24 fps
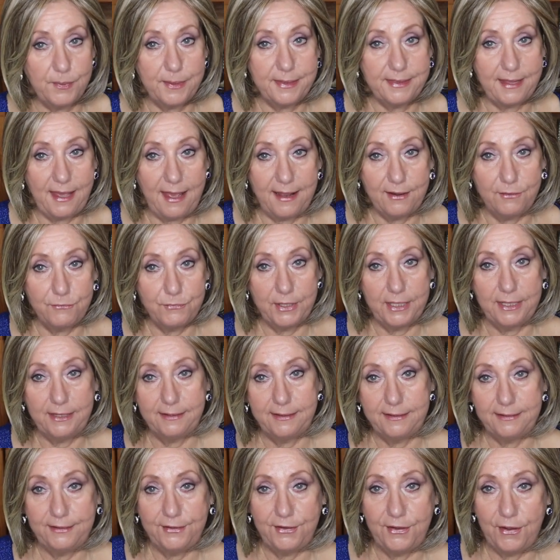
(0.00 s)
with that. I
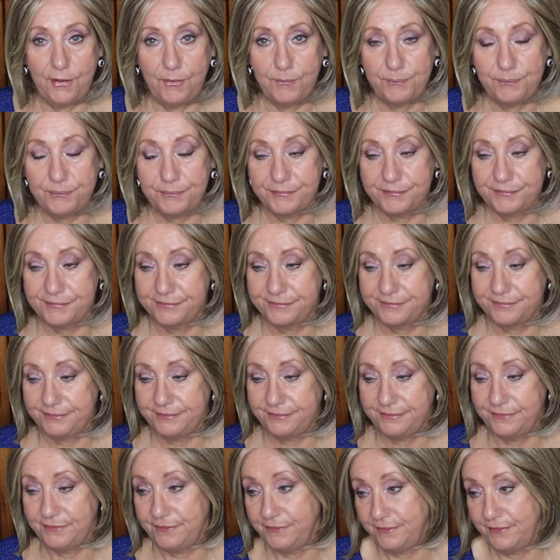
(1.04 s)
really, you know,
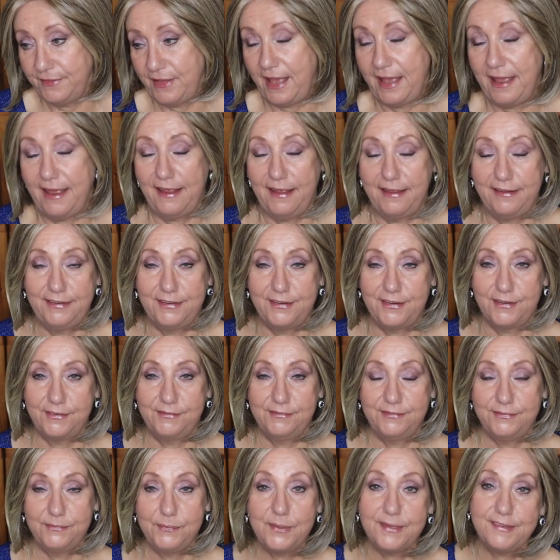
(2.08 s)
you know,
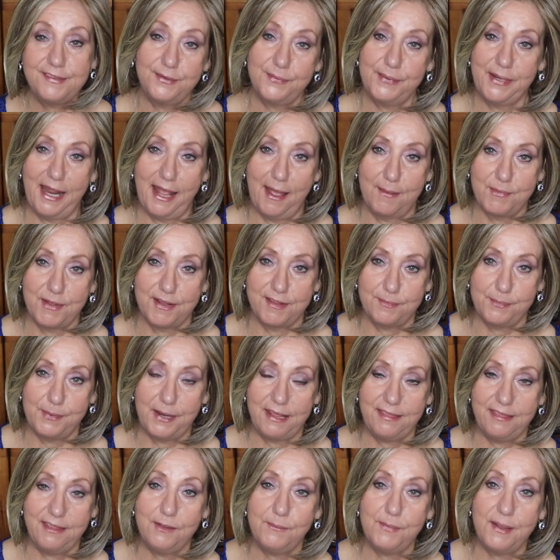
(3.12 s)
we'll see what happens. But
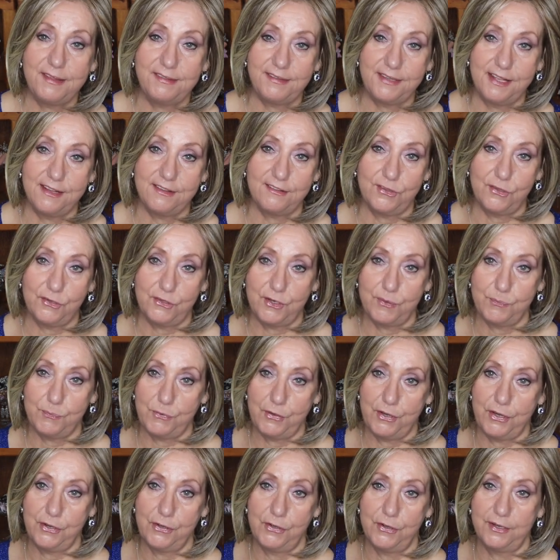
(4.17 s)
I think my skin's looking
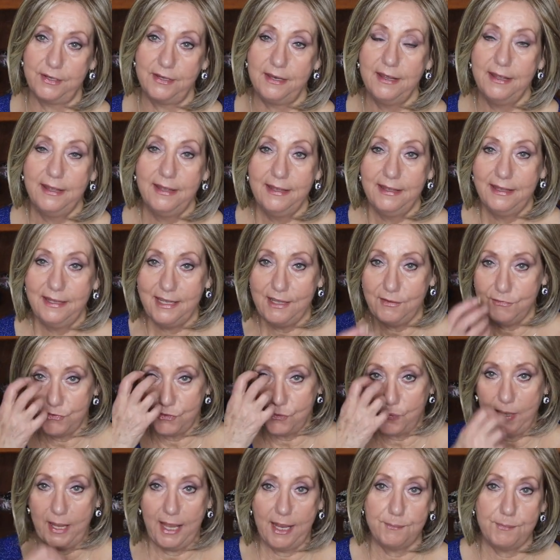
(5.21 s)
pretty good even
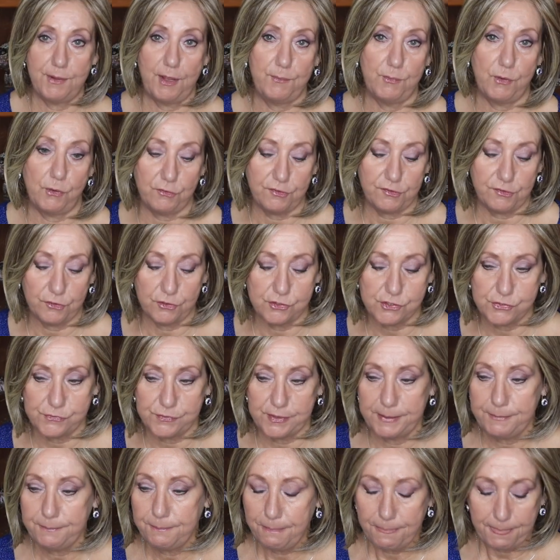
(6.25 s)
though I had my Mohs
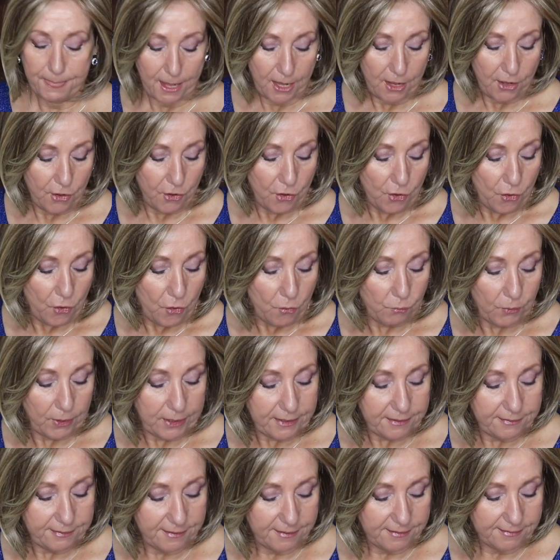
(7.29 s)
surgery. One
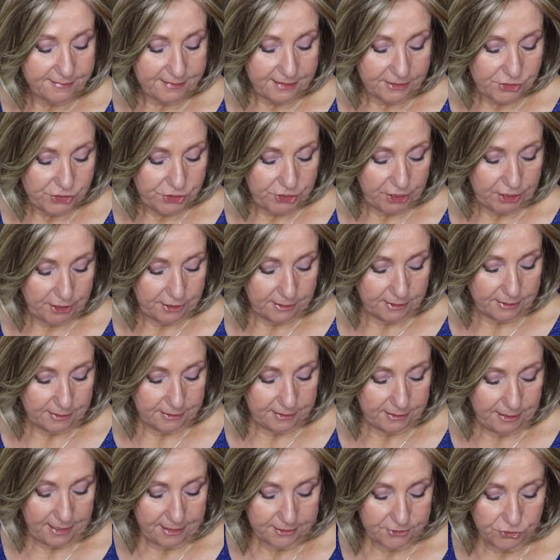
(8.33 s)
of the things that Sheila
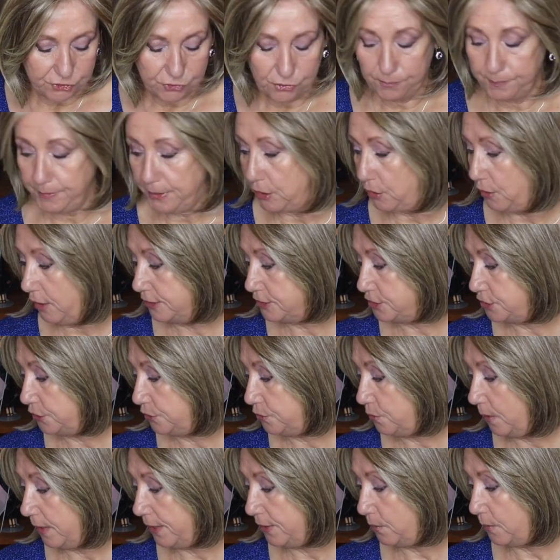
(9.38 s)
had turned me on to
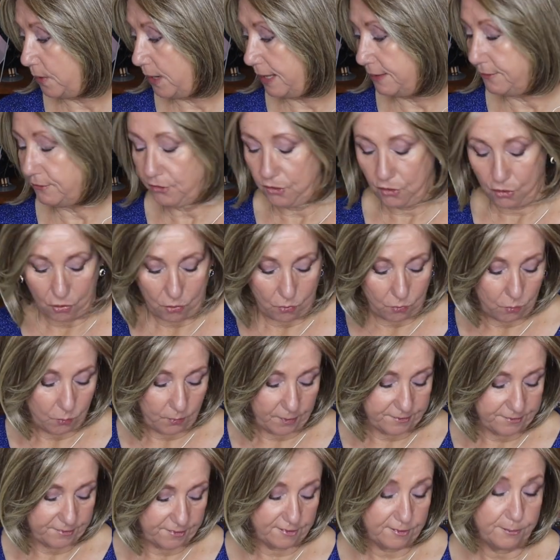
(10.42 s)
quite a while ago
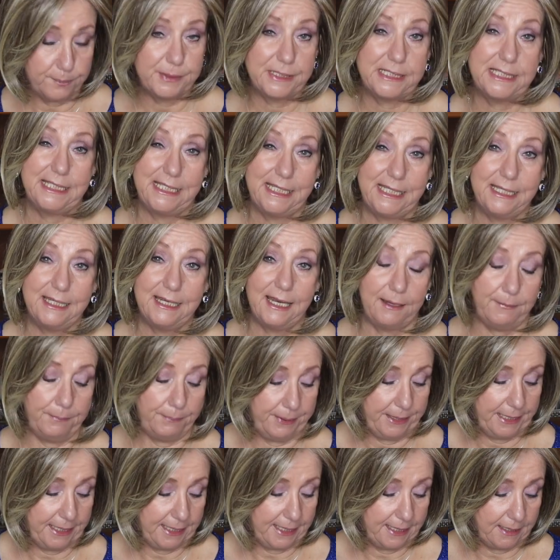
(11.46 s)
was this Petite and,
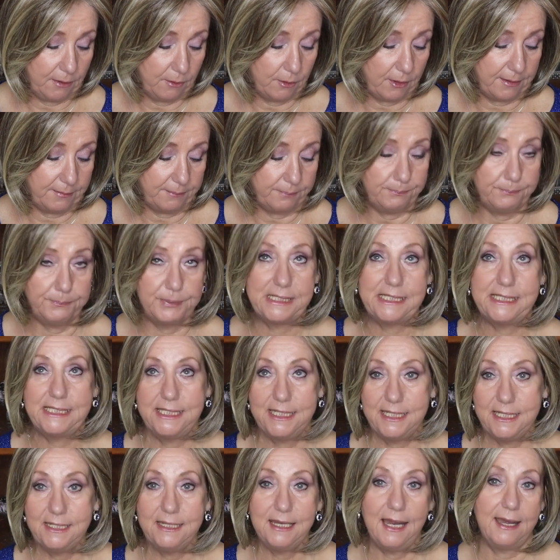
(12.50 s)
Pit uh,
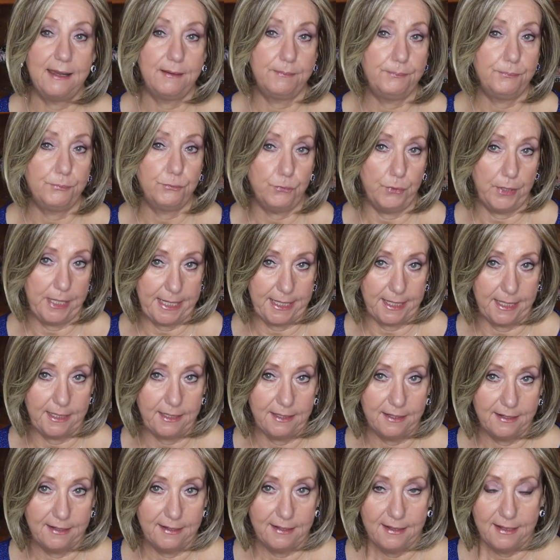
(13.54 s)
petite and
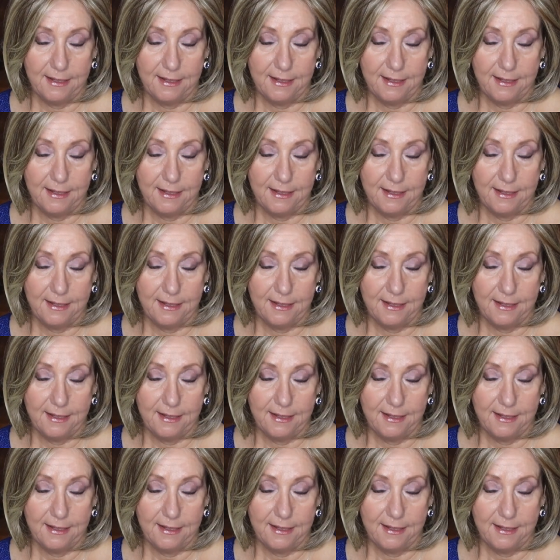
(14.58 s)
Pretty